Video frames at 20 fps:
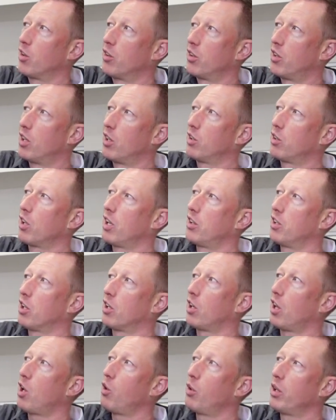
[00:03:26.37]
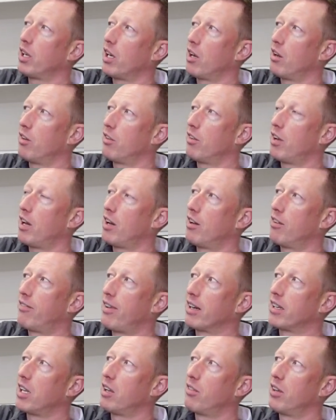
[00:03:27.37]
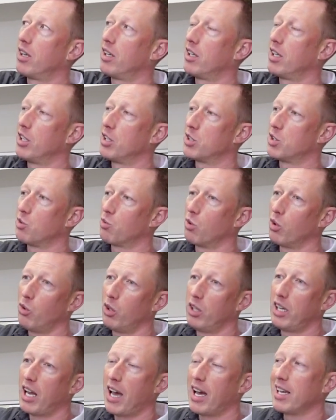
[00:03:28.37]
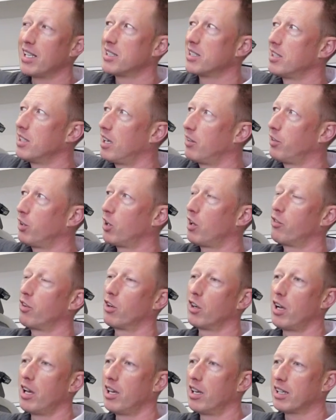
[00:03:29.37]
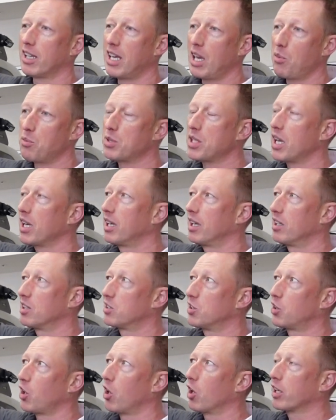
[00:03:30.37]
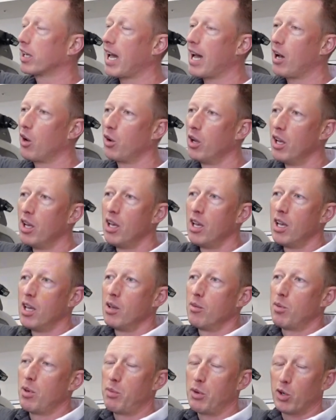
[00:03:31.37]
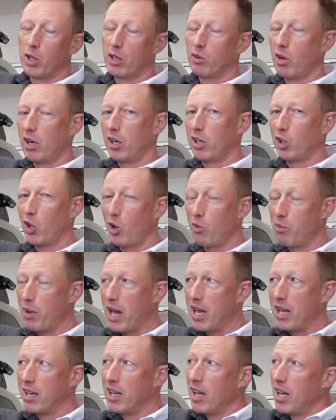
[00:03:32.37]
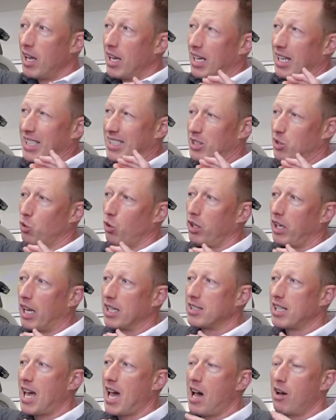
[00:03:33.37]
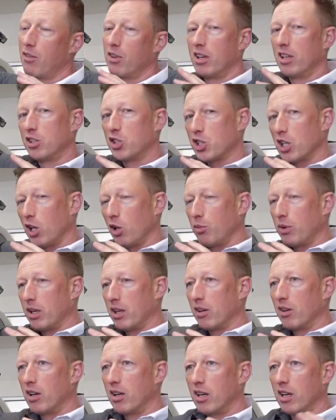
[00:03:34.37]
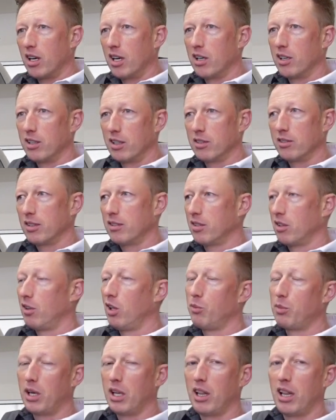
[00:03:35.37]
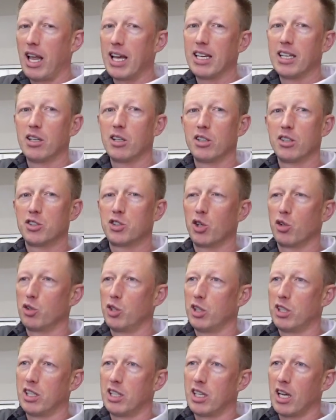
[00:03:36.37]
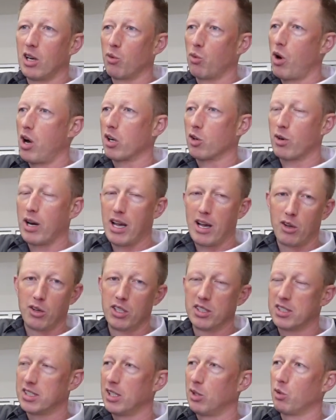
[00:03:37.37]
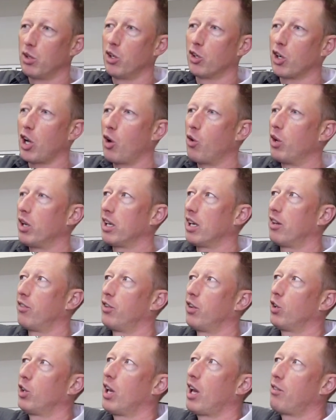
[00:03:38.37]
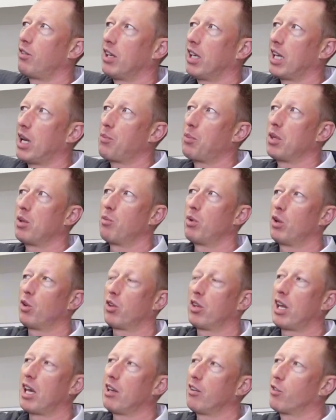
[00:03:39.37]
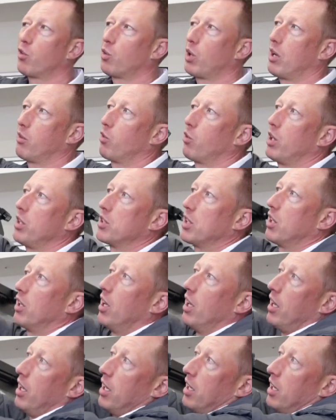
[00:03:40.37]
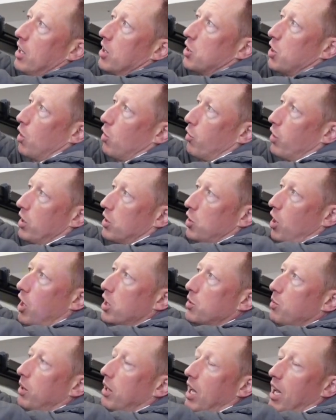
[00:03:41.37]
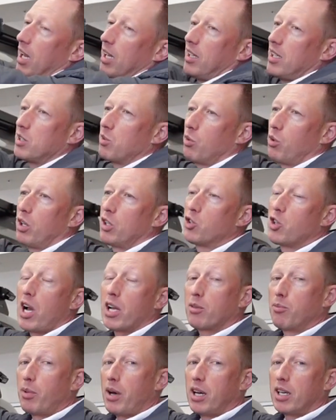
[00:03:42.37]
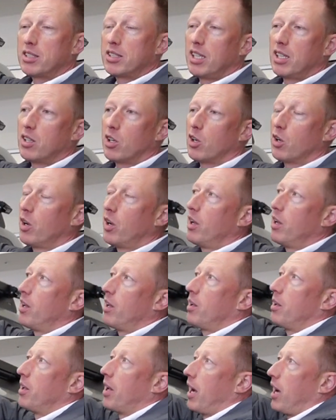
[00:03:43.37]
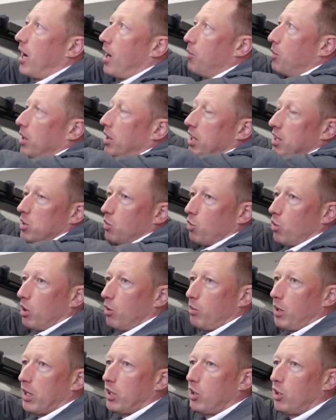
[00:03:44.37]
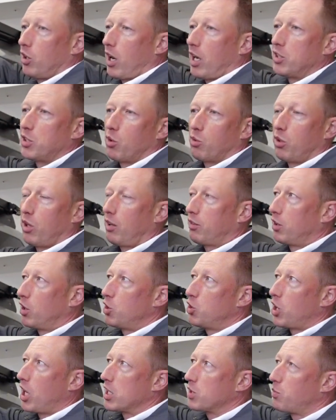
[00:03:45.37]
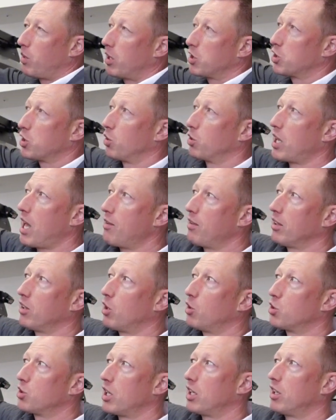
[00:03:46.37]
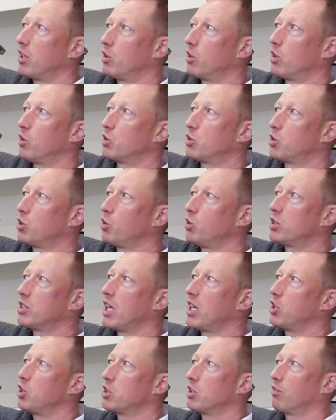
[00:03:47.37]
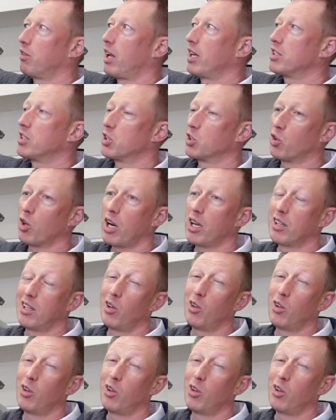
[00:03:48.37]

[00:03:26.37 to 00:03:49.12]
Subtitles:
And the glowing effect of it is really nice. If you're ever at a campsite and it's dark out, maybe you're getting ready to go to bed, it's really nice to have just a little bit of light so you can kind of walk around and see where you're going if you have to get up in the middle of the night for whatever reason. So it's awesome at night. It doesn't really attract bugs either. It doesn't really your eyes don't really have to adjust much. So having those 2 stages of lights is great.